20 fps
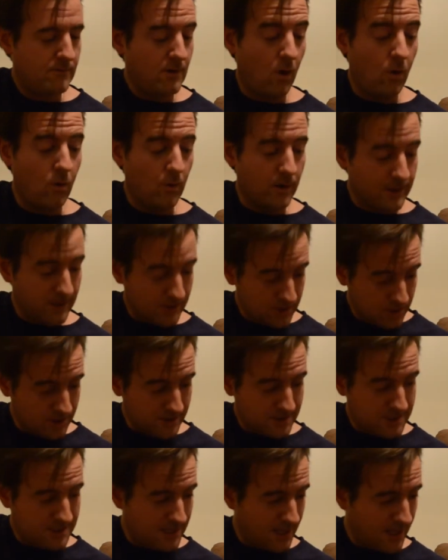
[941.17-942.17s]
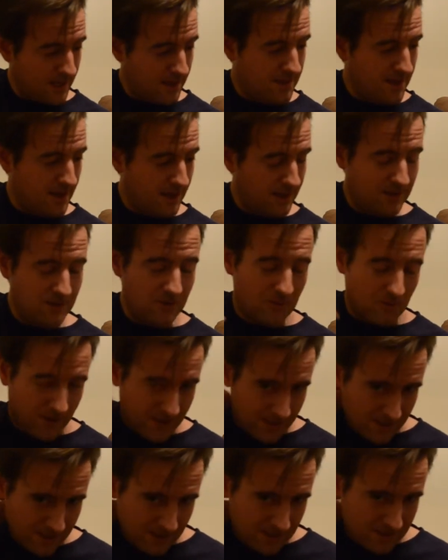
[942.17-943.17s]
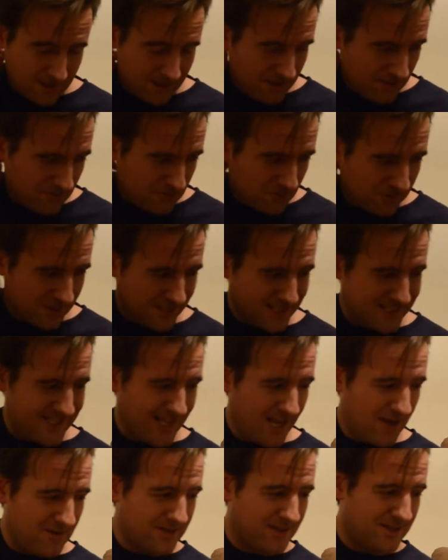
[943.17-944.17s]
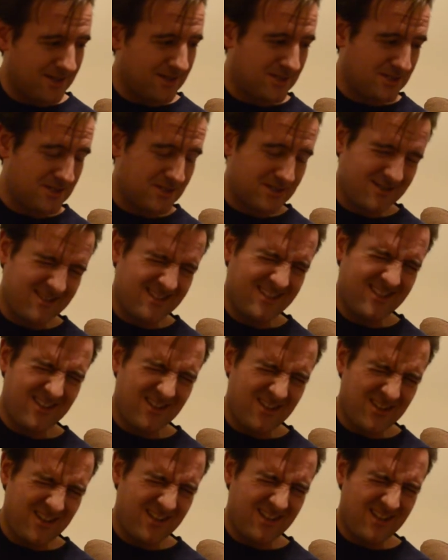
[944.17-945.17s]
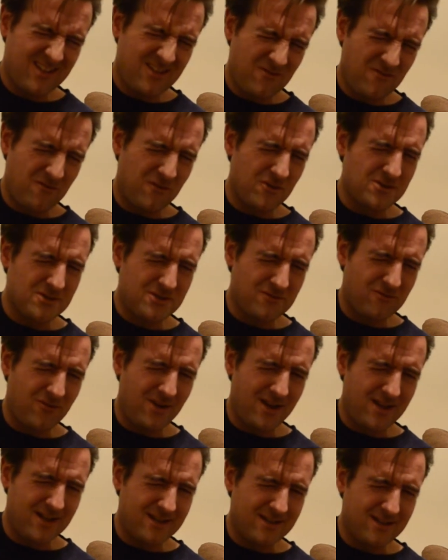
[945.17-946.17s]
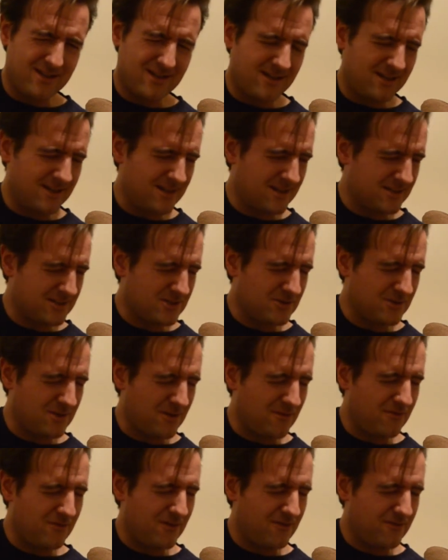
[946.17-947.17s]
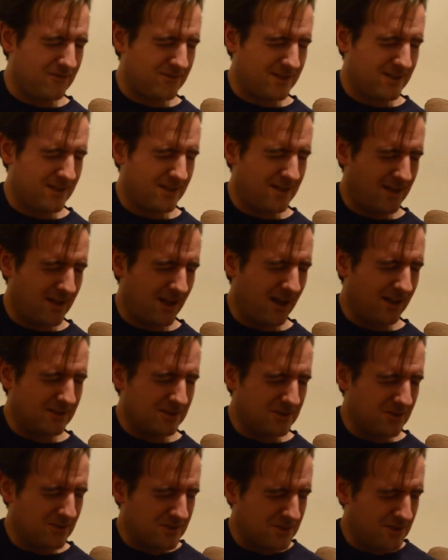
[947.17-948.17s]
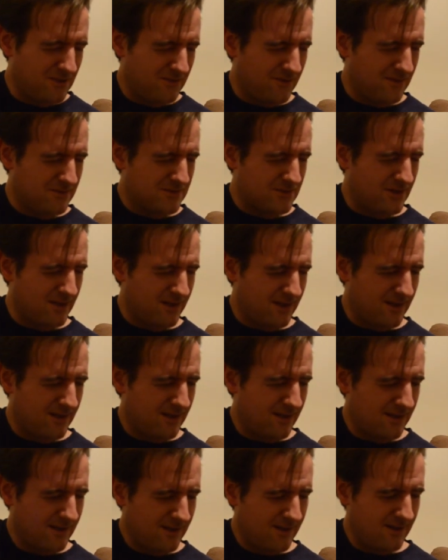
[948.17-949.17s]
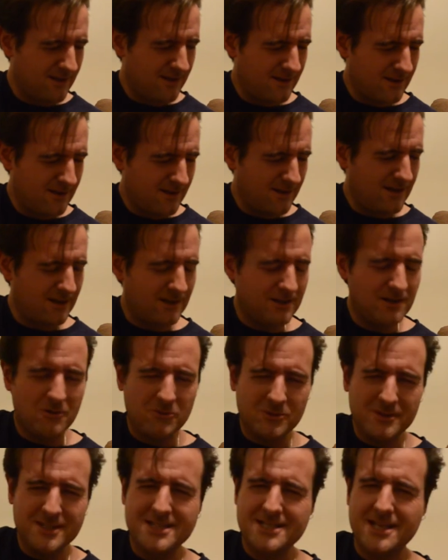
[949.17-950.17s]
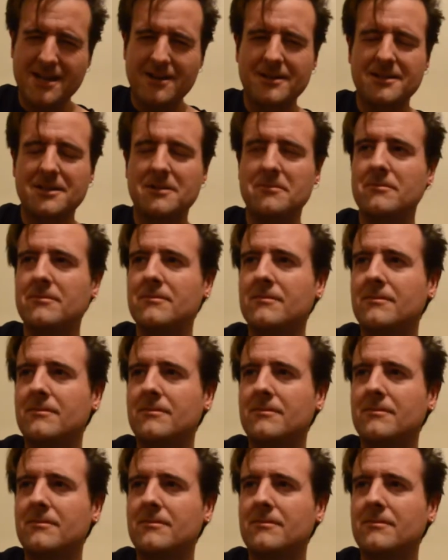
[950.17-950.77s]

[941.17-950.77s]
Oh, and I should say that, you know what? You're not even really sounding this first fret, sorry, the 5th. All the notes on the 5th string, you're not really sounding them.